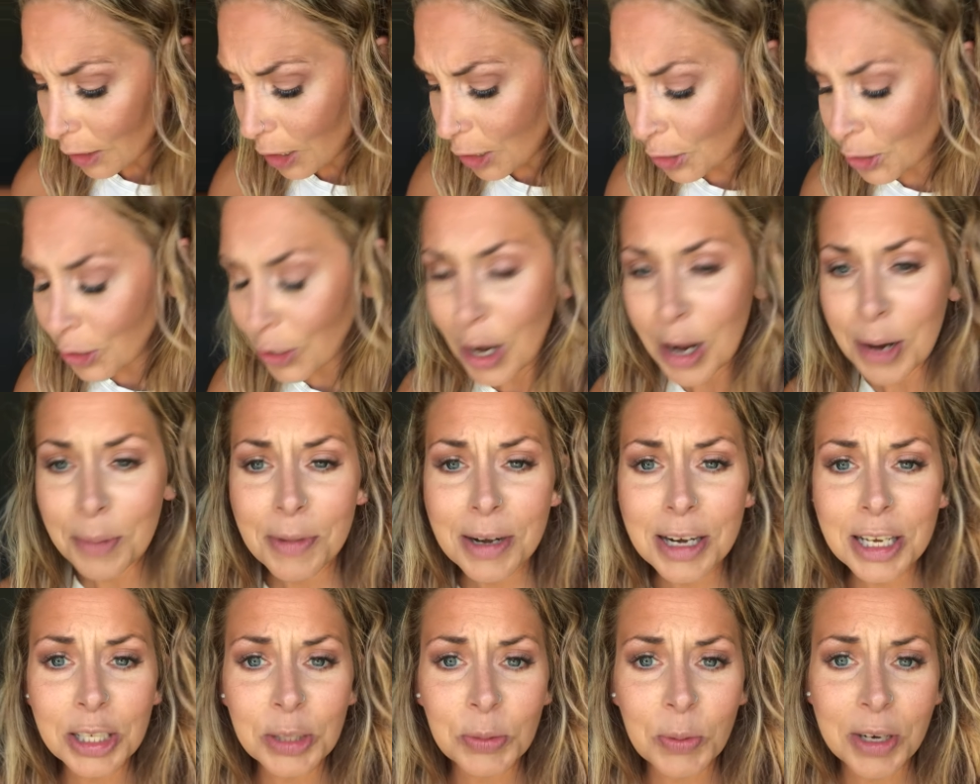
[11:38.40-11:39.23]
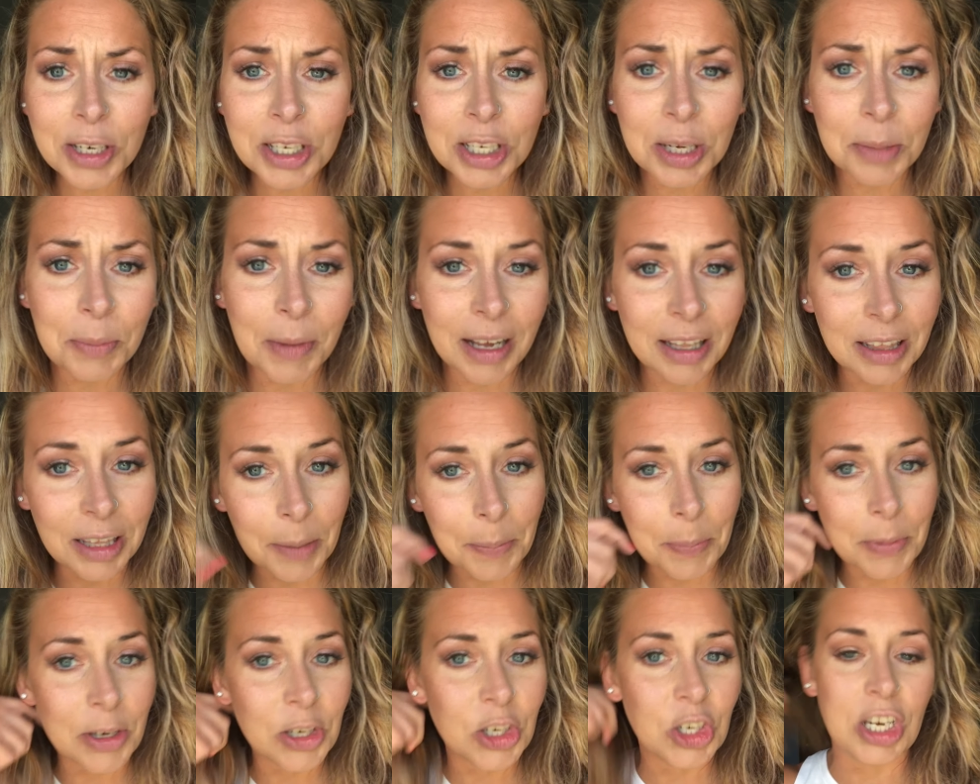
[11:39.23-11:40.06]
So now I'm gonna switch to my
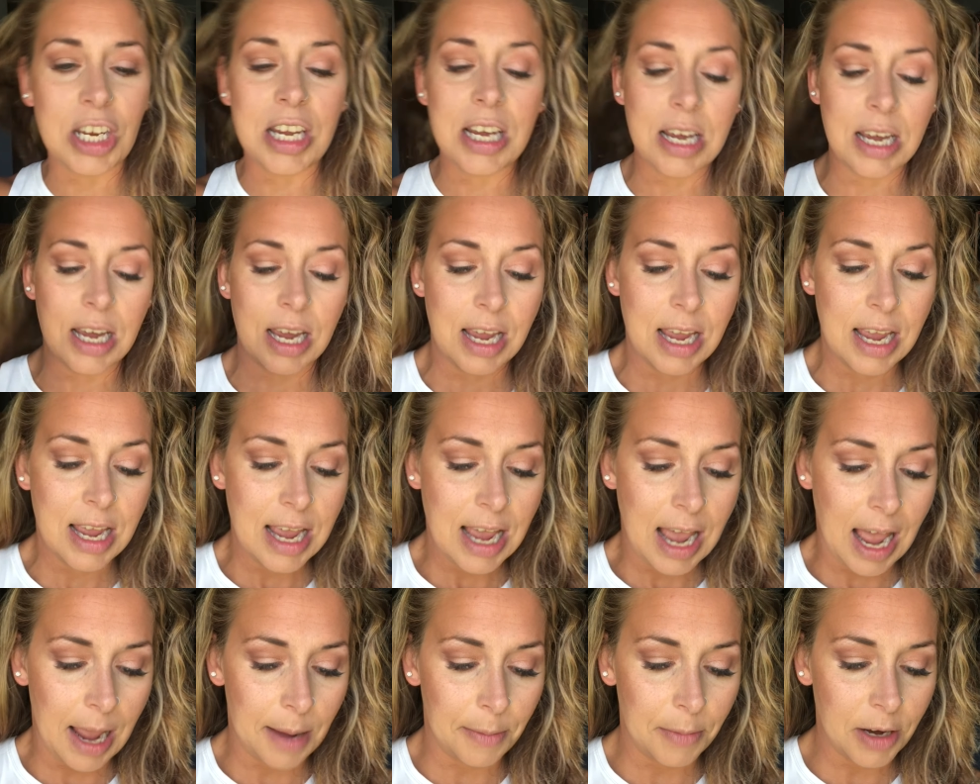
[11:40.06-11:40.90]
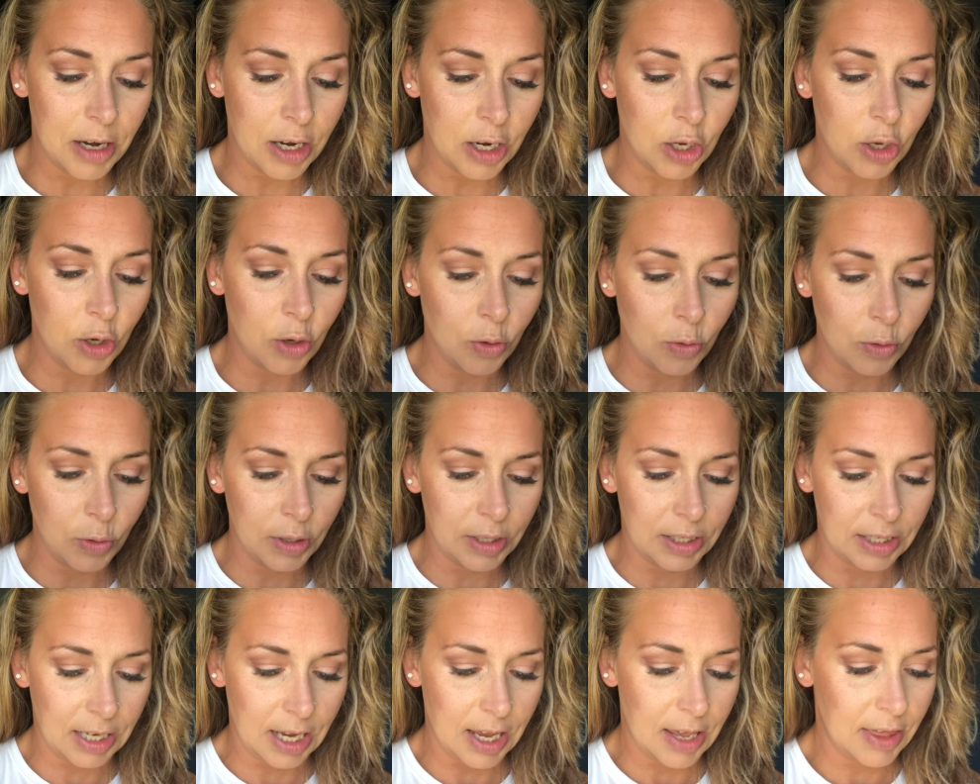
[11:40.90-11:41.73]
lip and cheek. I'm gonna
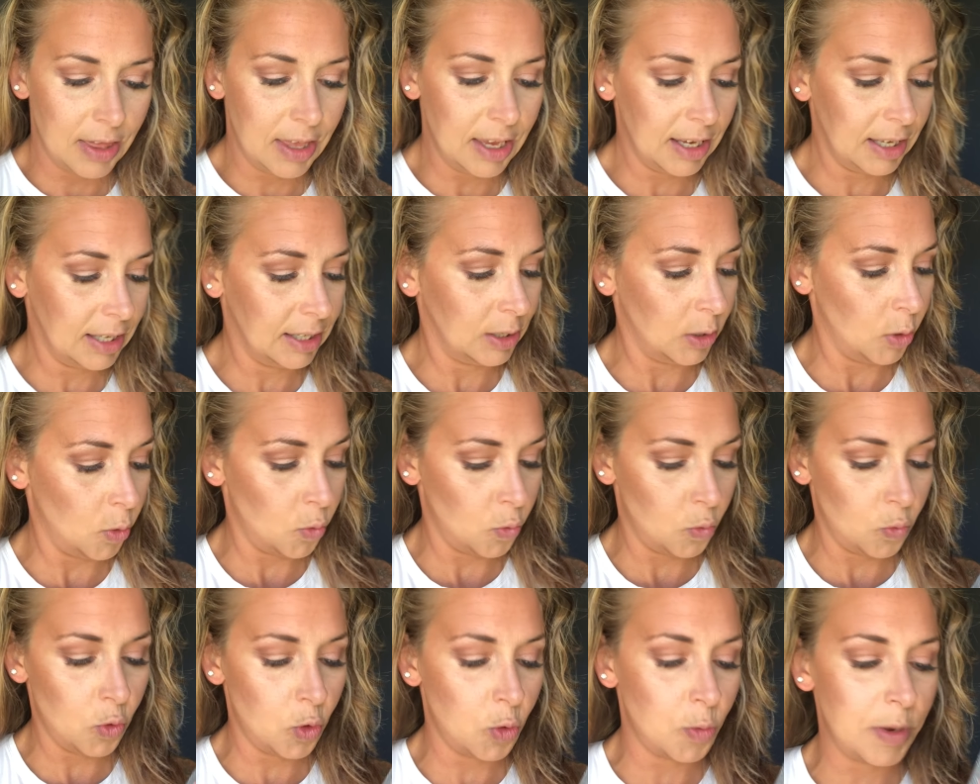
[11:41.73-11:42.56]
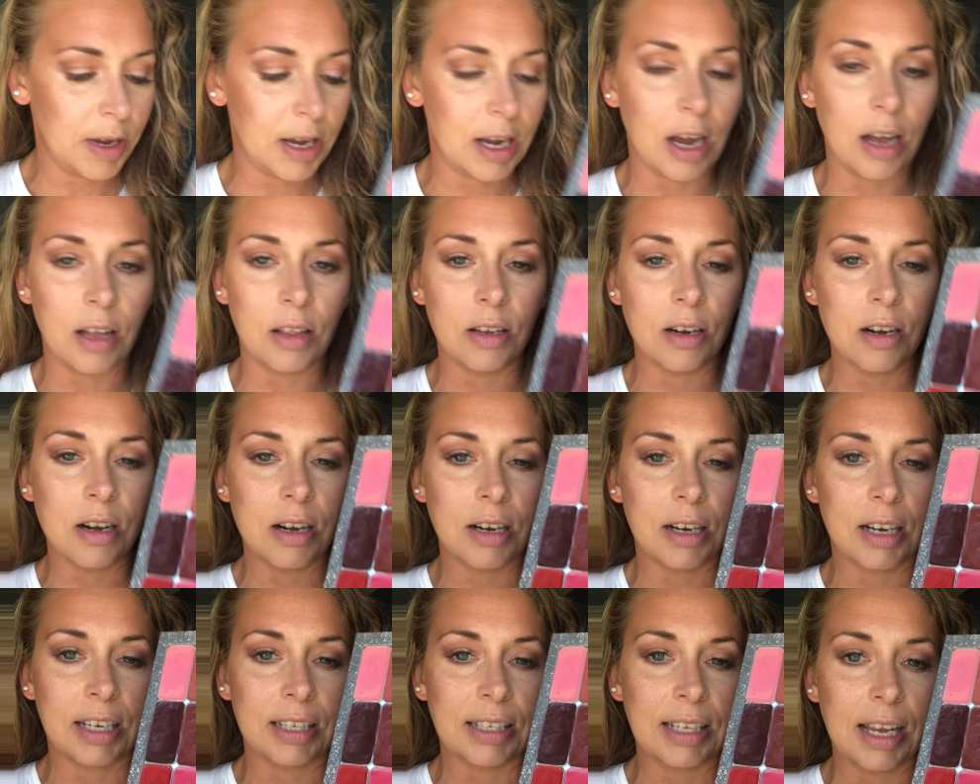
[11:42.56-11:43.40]
use this ruby
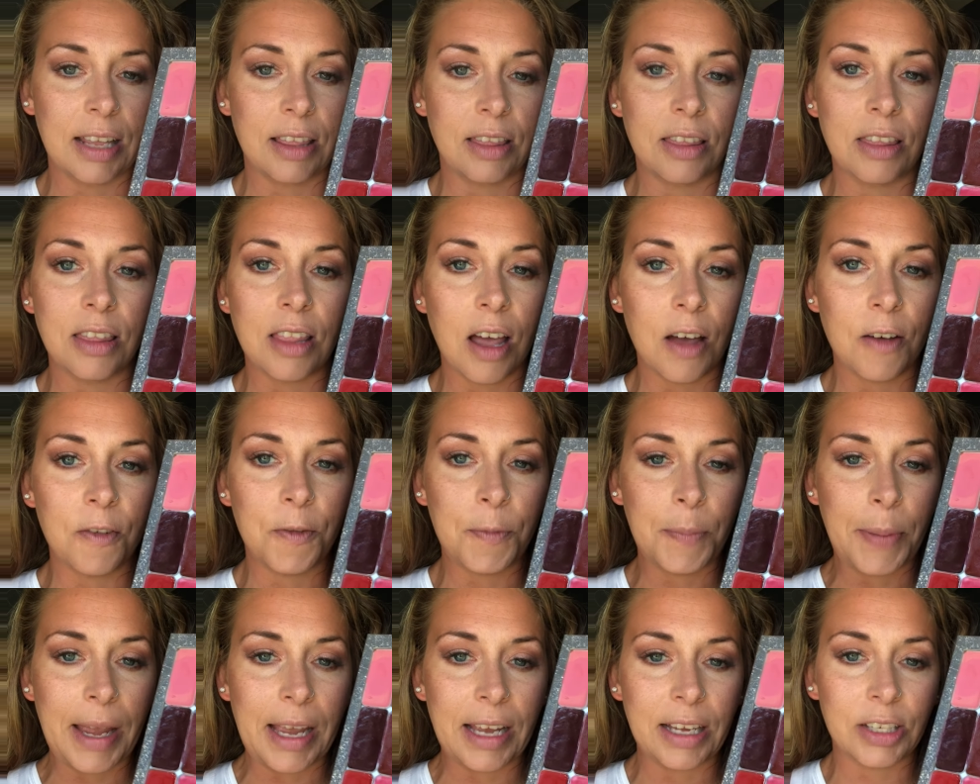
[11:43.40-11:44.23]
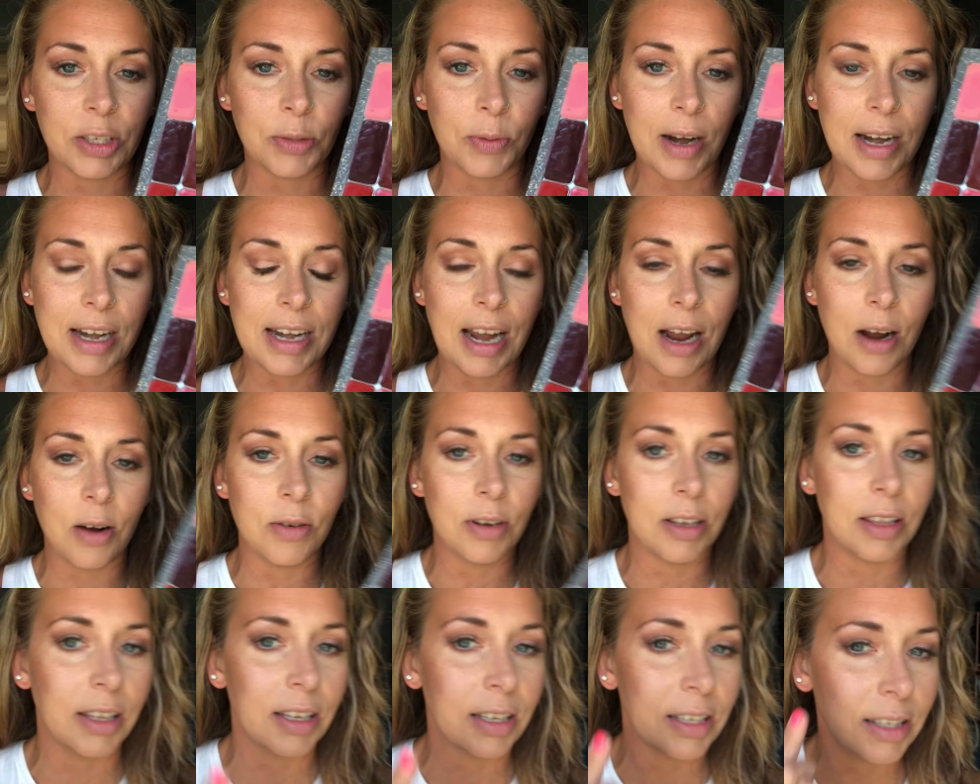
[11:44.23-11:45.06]
color because I love pinks right now
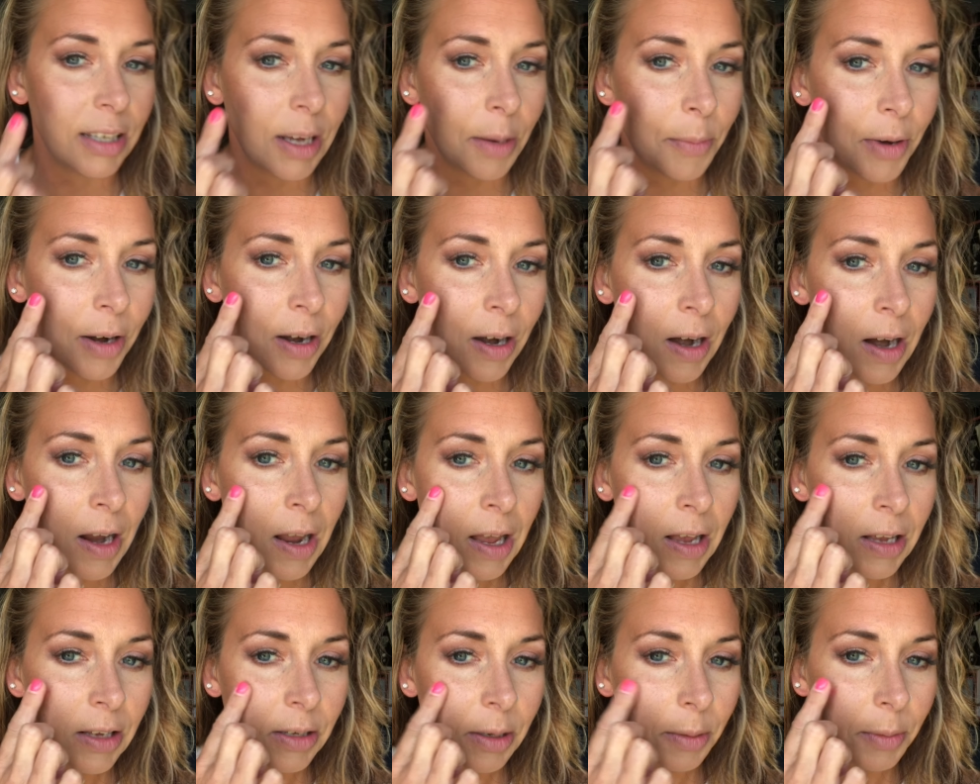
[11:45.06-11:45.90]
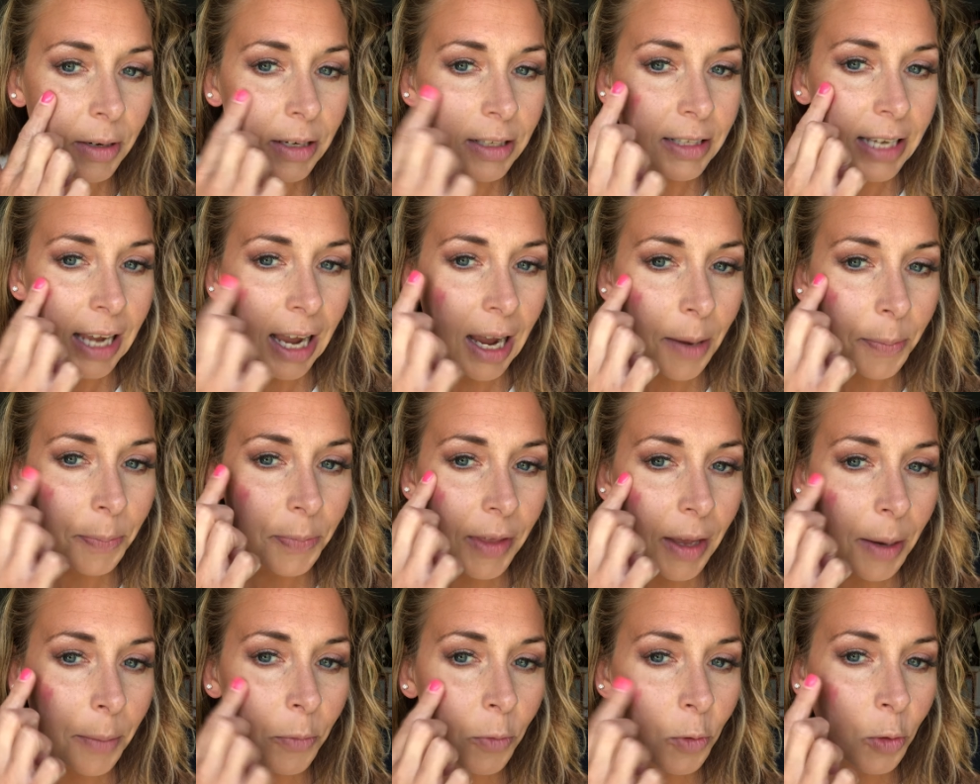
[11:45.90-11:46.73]
in the summer. So I'm gonna tap
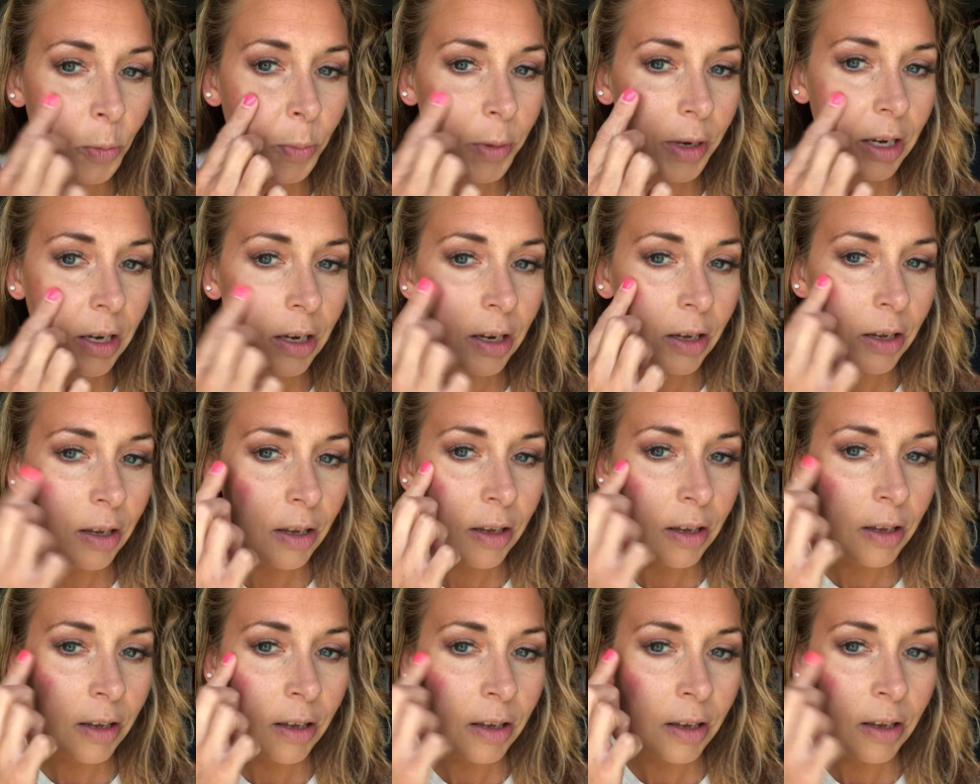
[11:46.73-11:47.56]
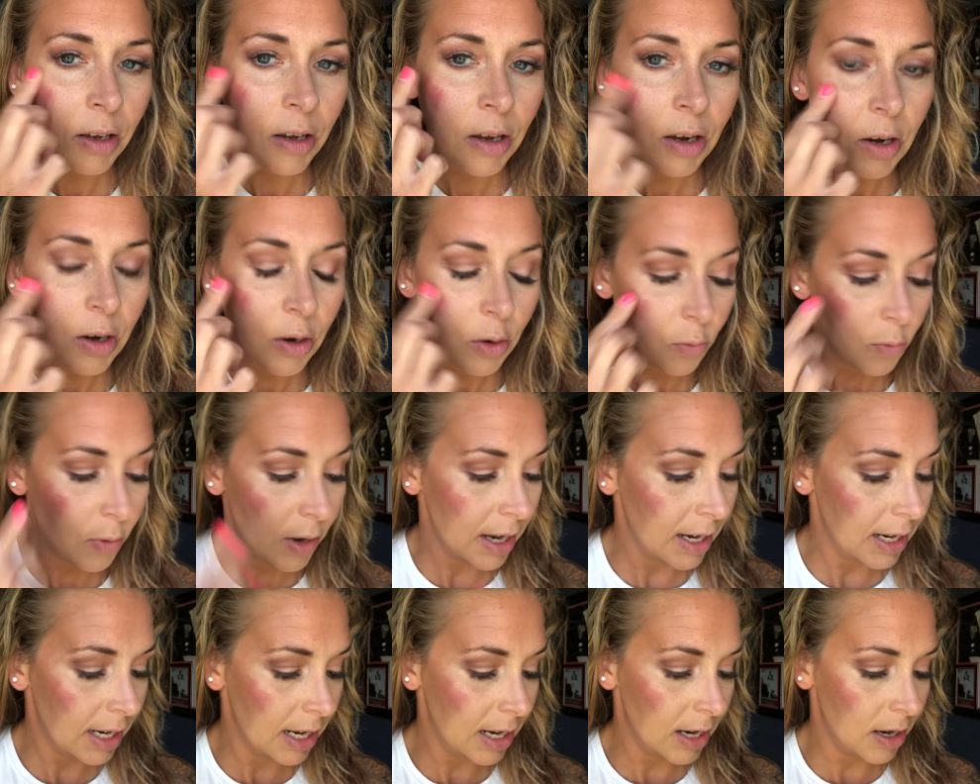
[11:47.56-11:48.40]
that ruby
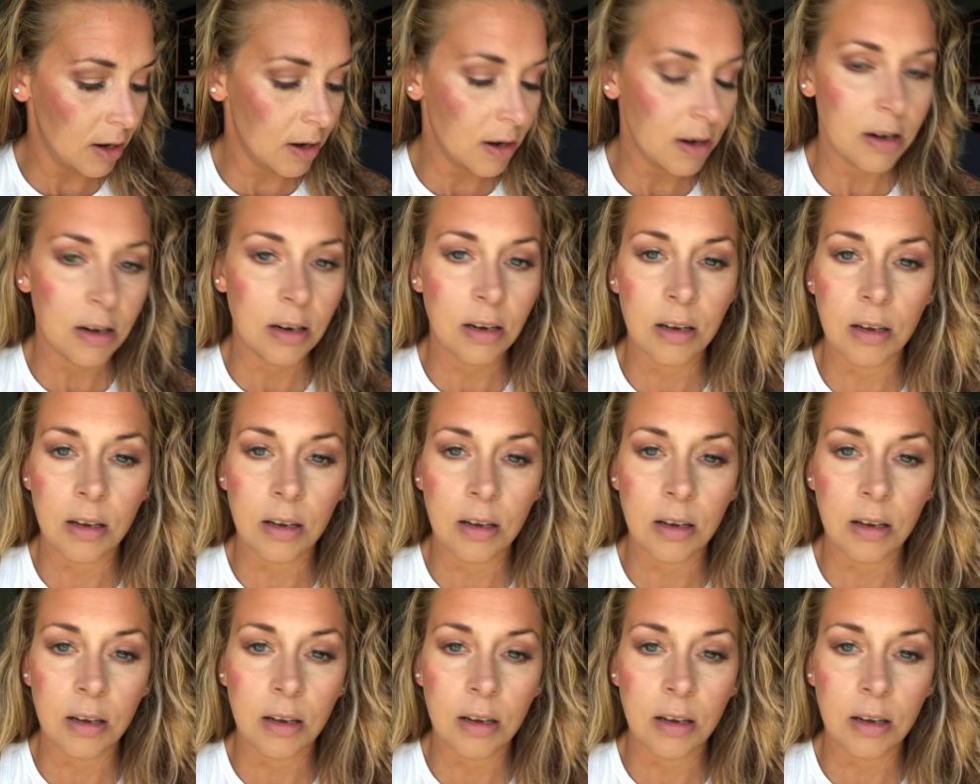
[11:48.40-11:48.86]
right here.